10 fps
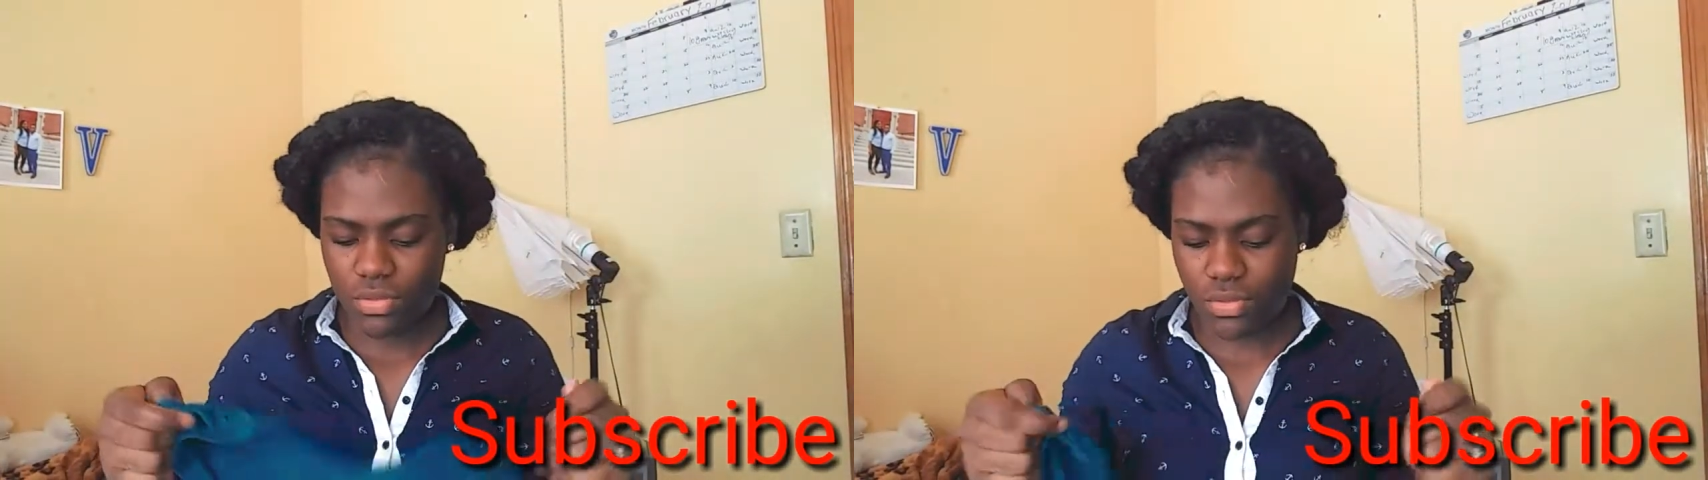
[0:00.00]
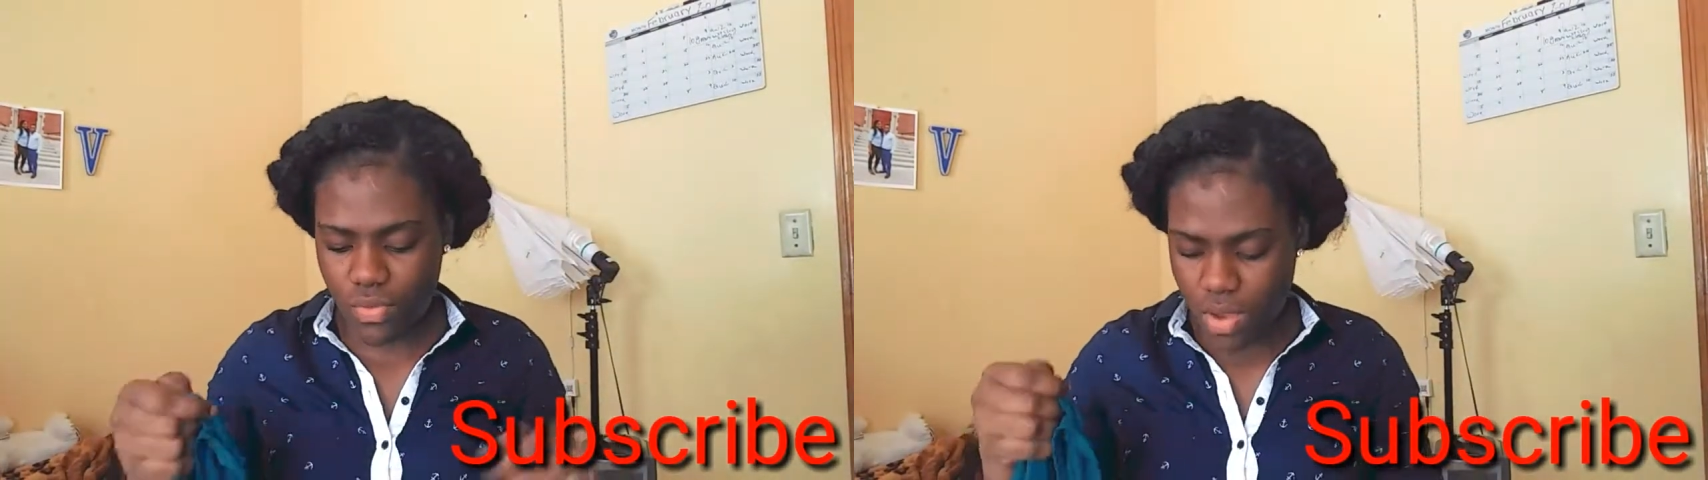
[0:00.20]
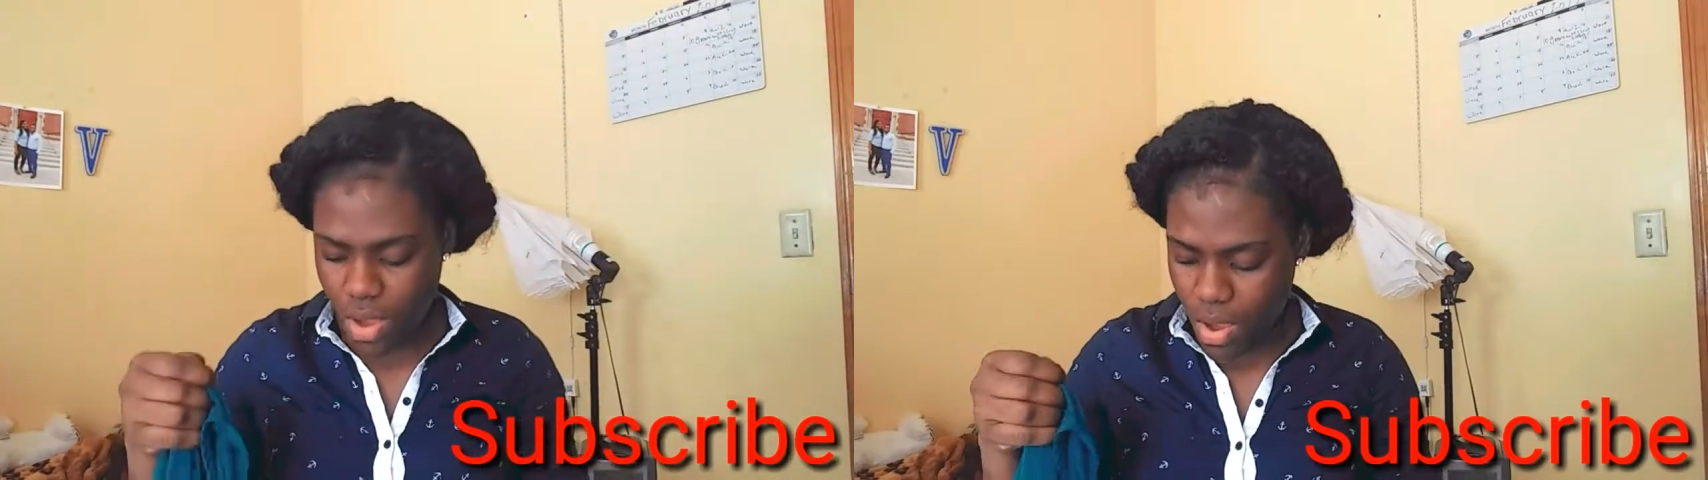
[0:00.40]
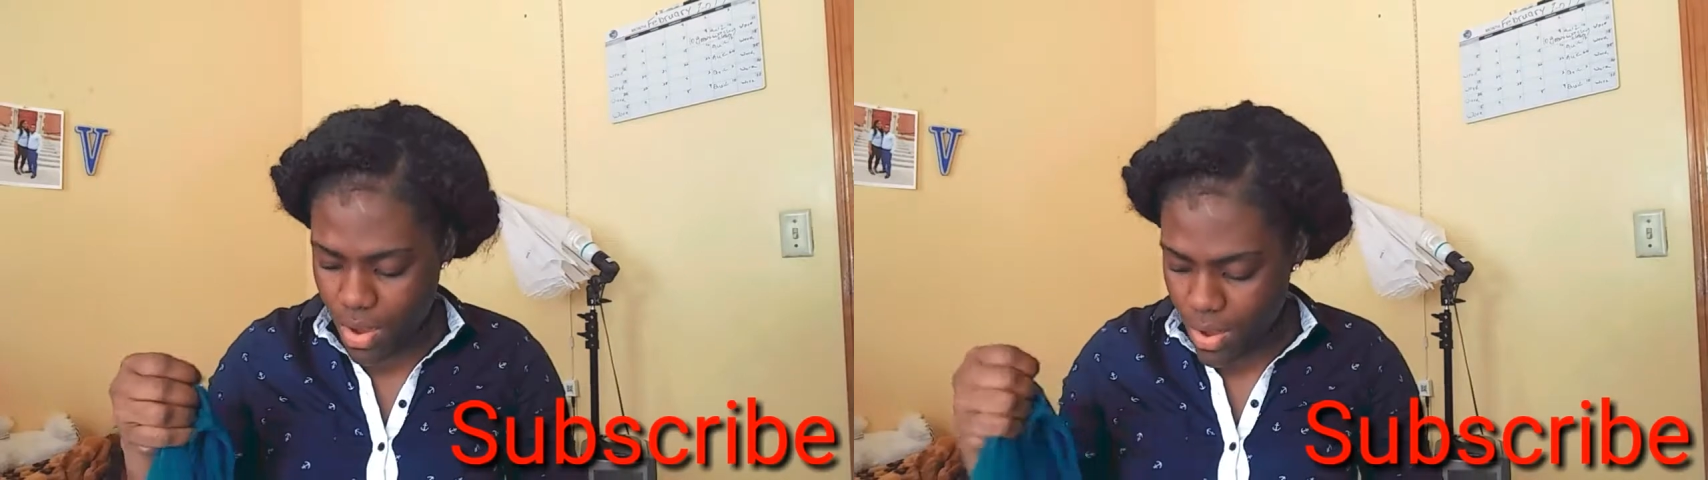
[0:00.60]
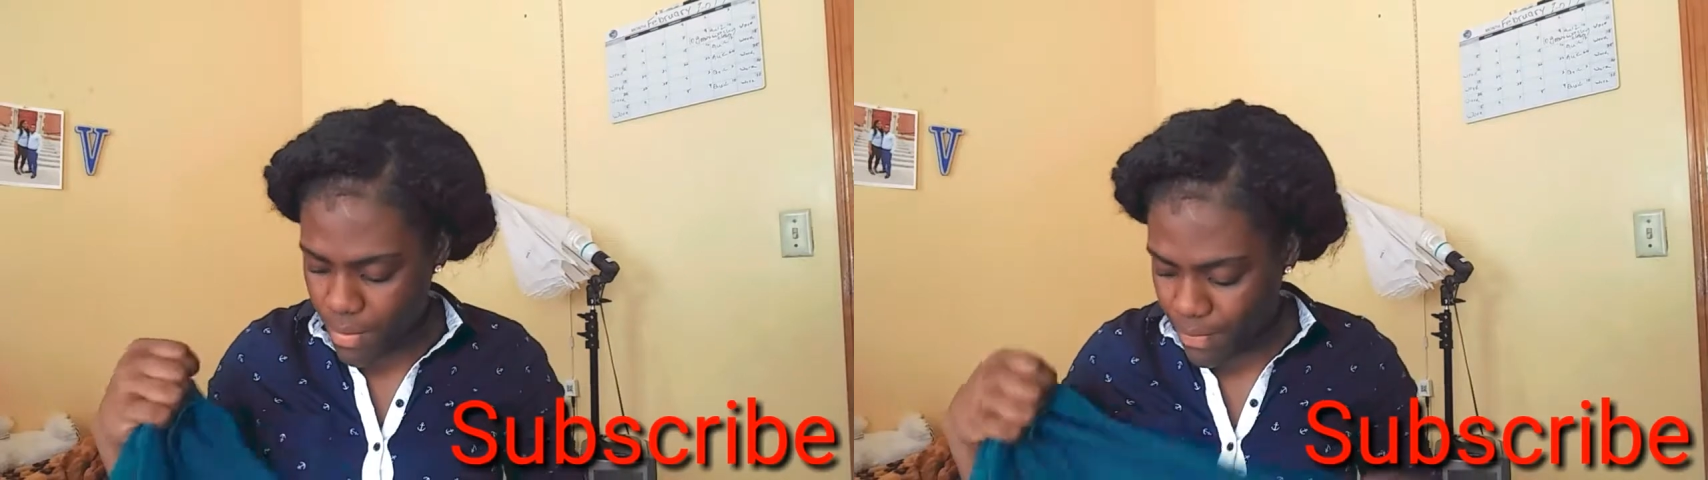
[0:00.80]
to
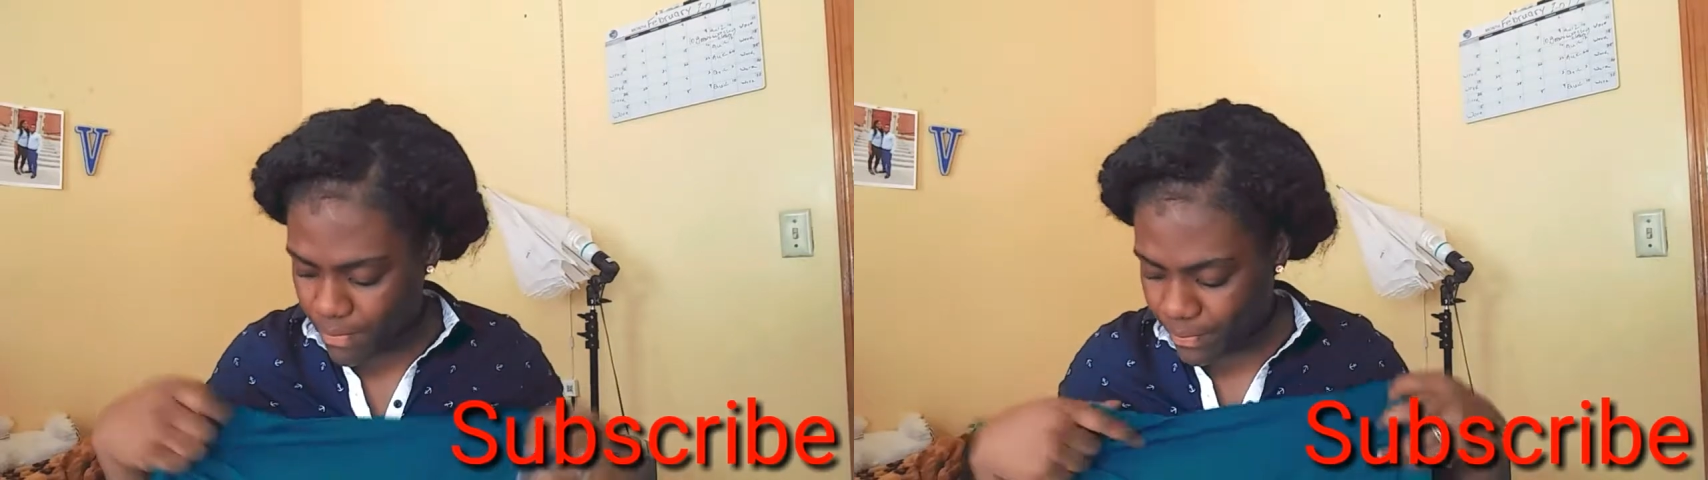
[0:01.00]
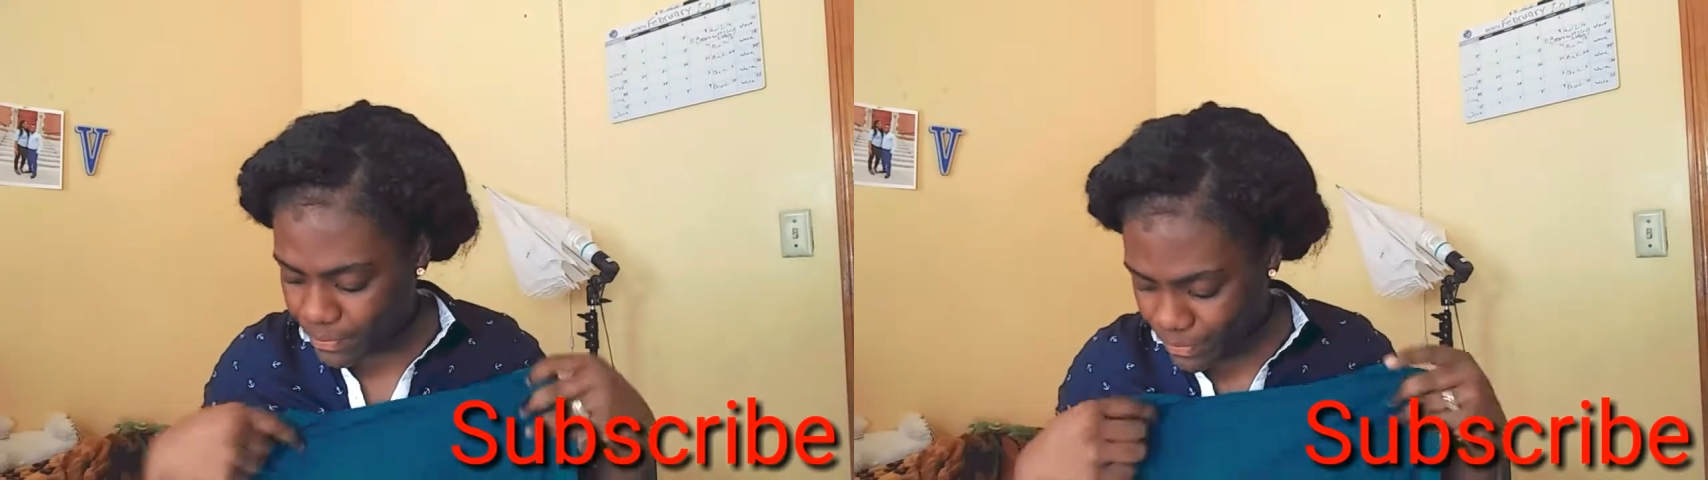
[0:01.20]
and